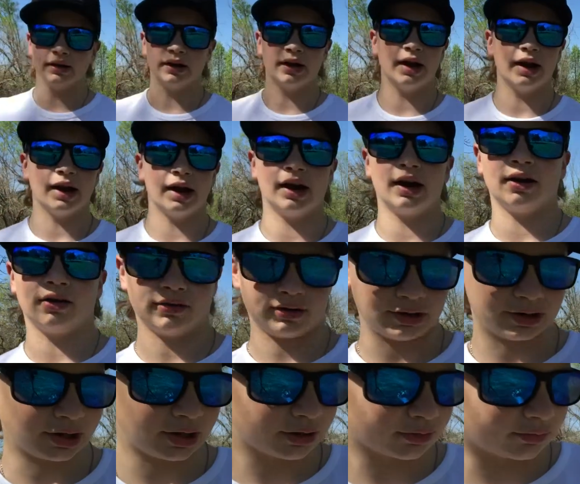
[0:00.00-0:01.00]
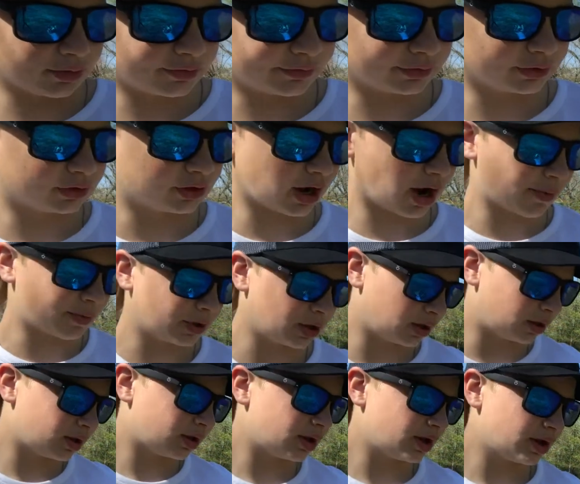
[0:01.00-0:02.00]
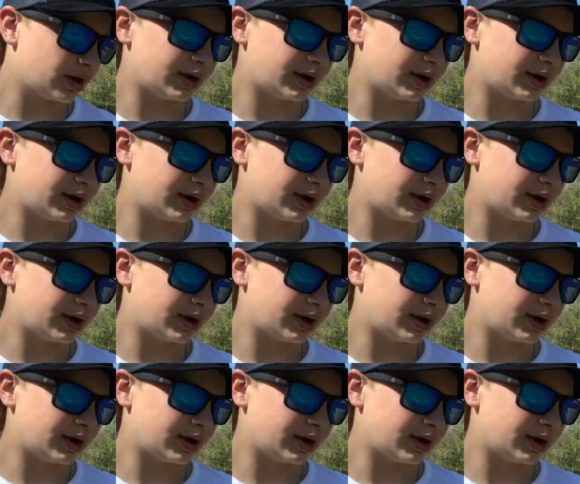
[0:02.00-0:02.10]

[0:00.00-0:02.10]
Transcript: Now another one for crappie